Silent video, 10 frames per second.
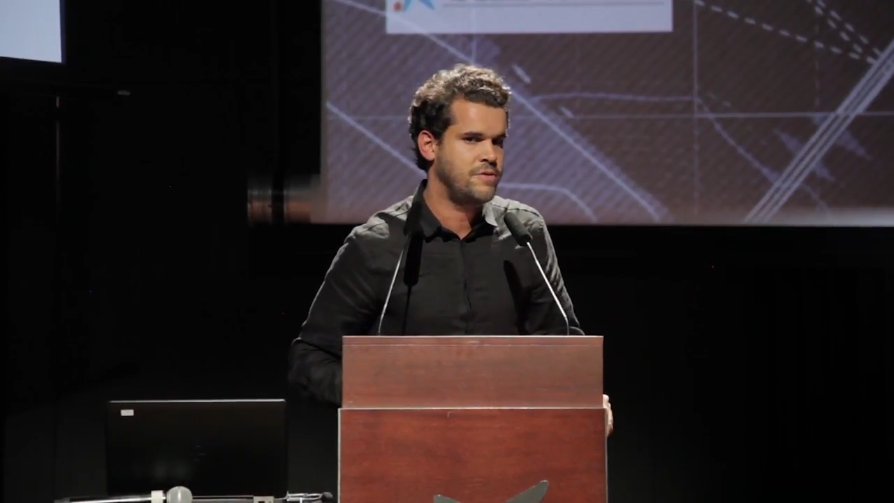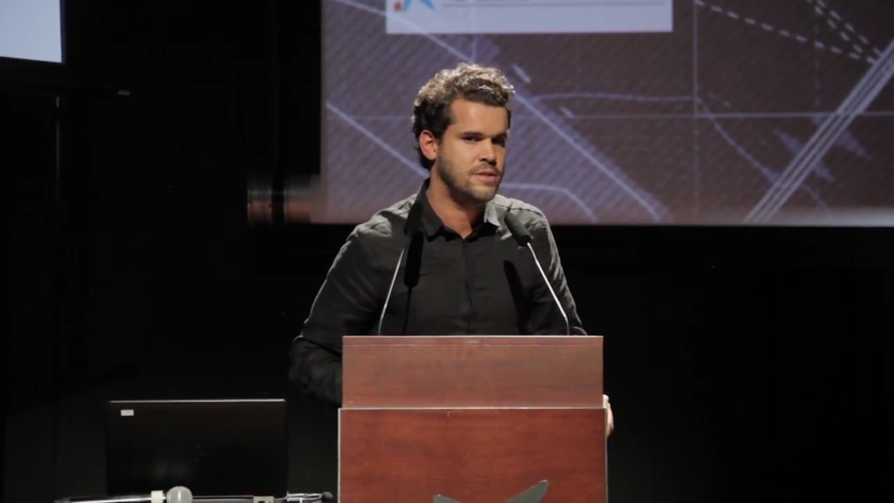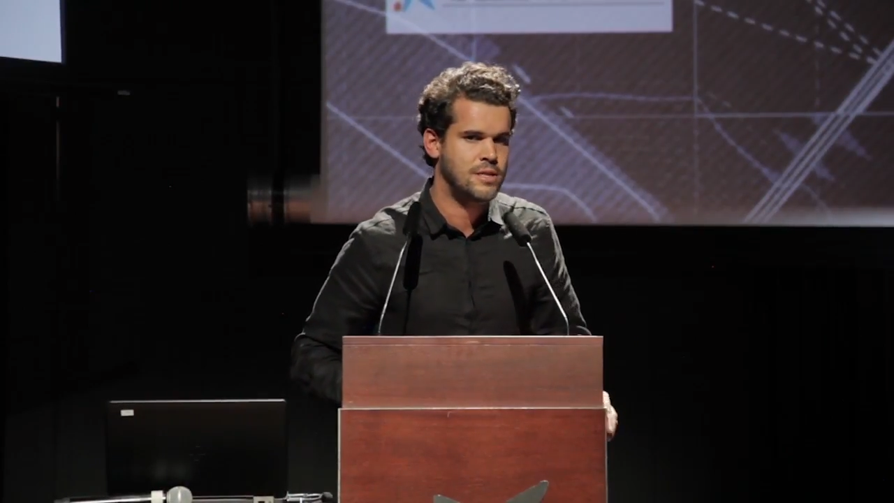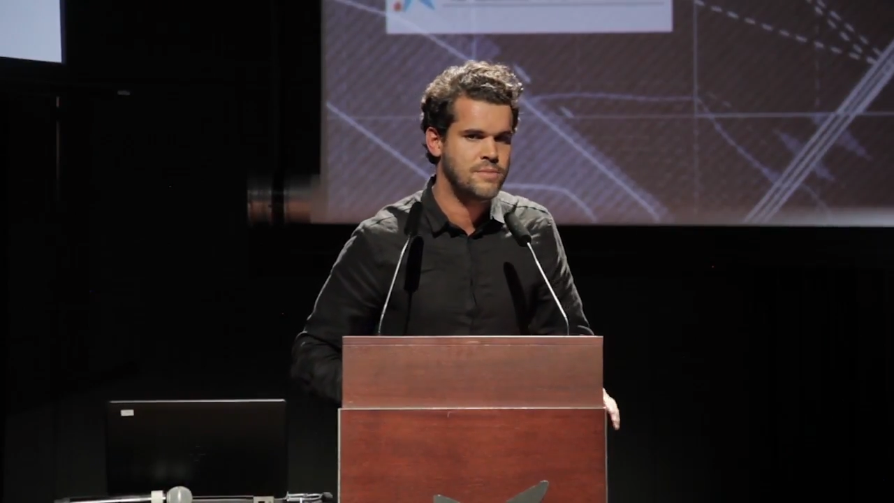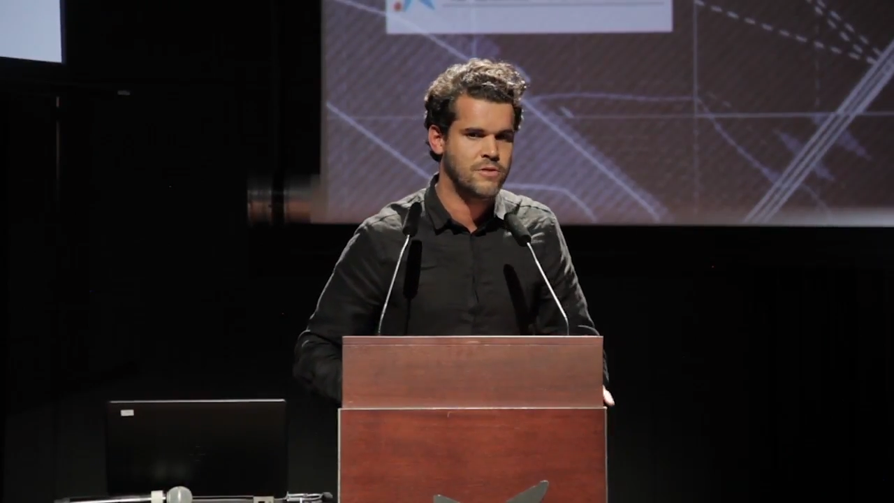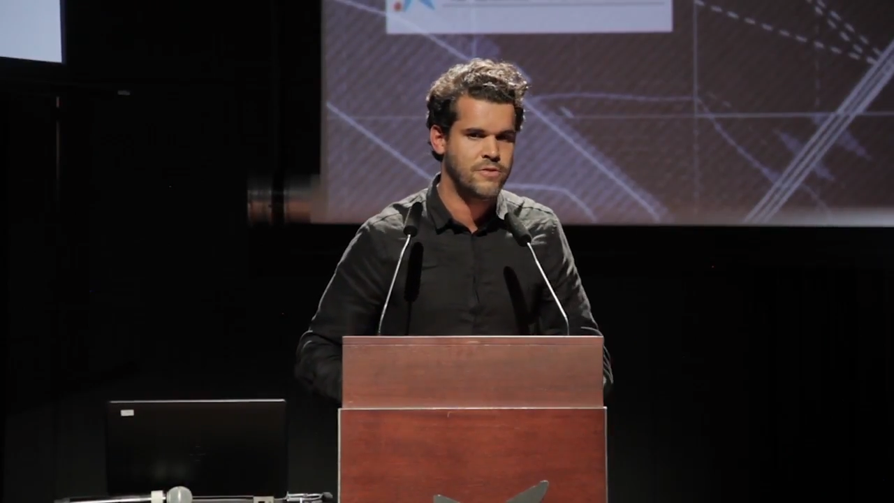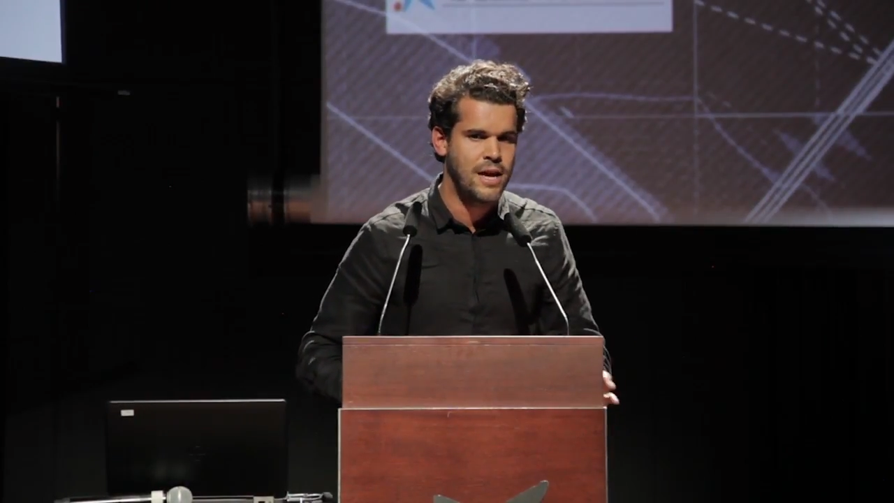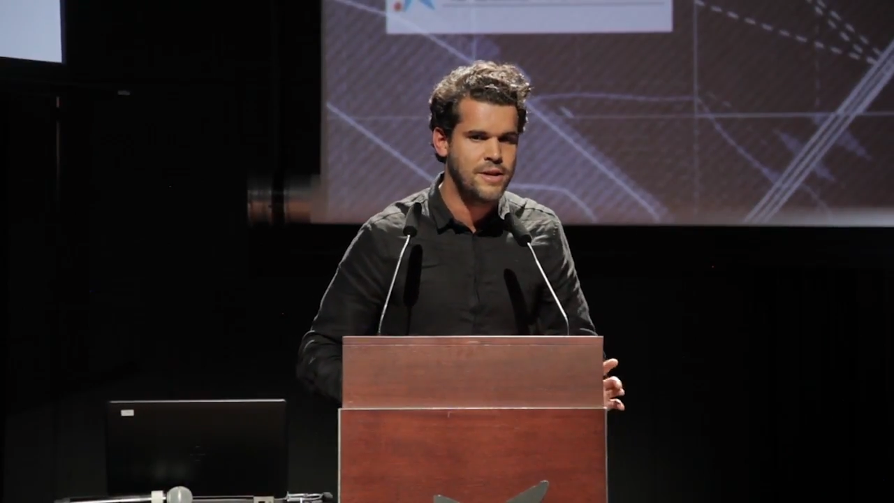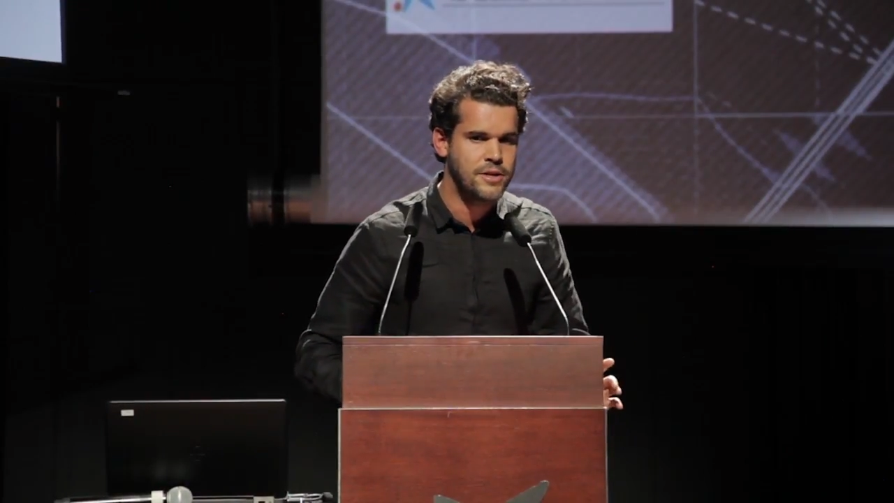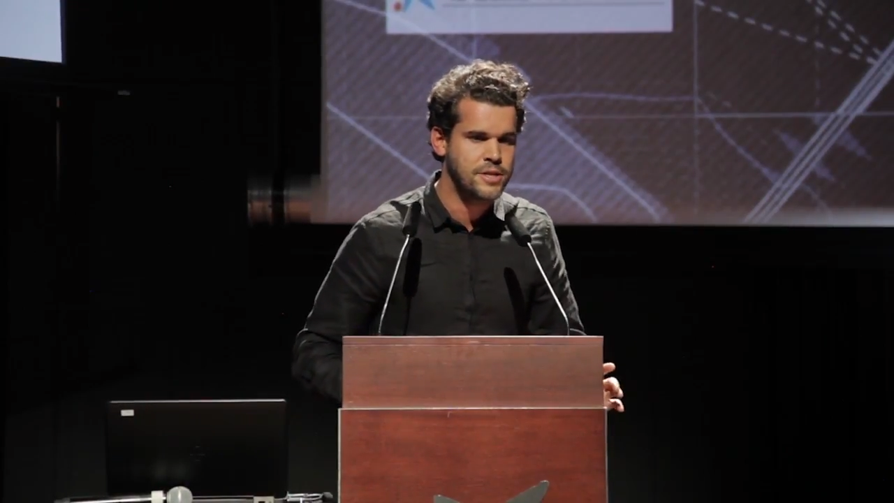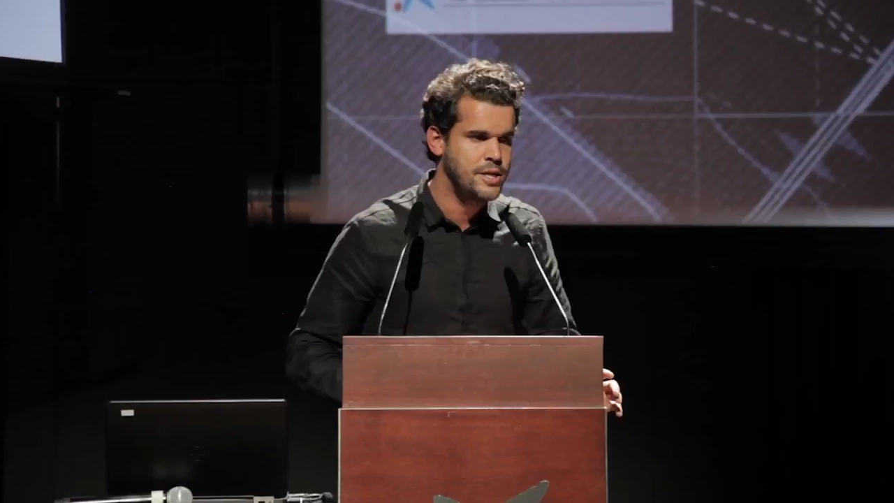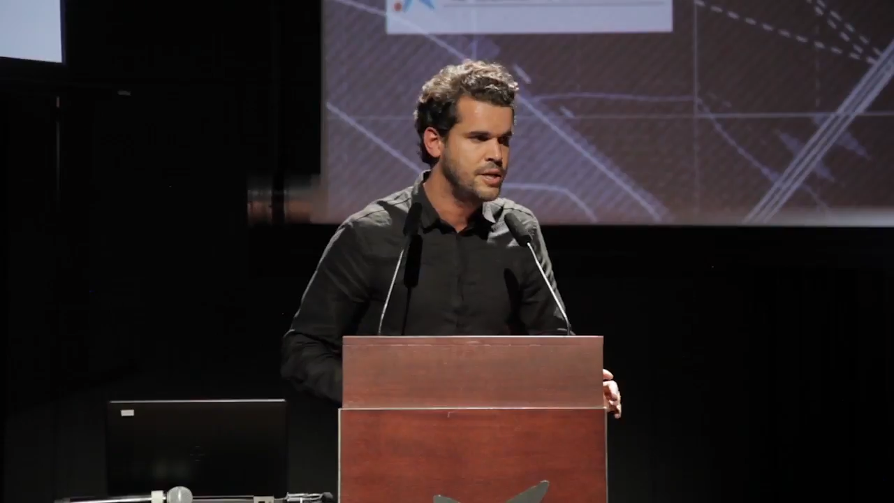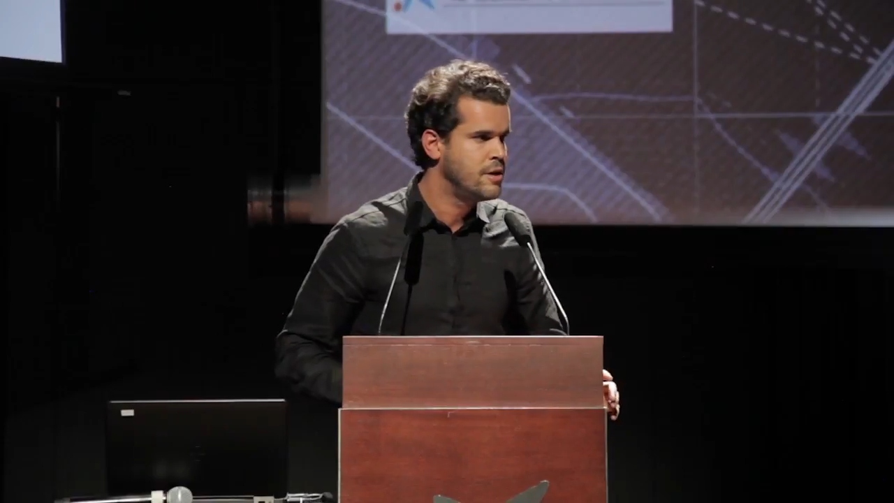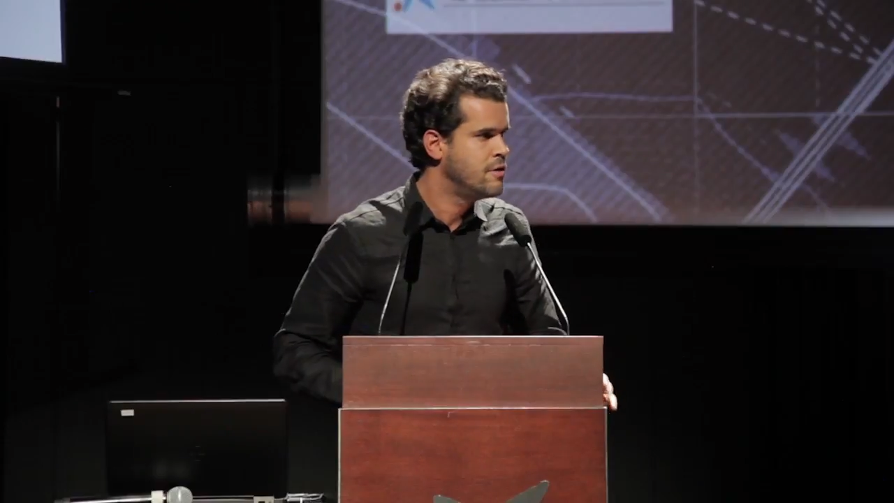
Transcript: in terms of energy,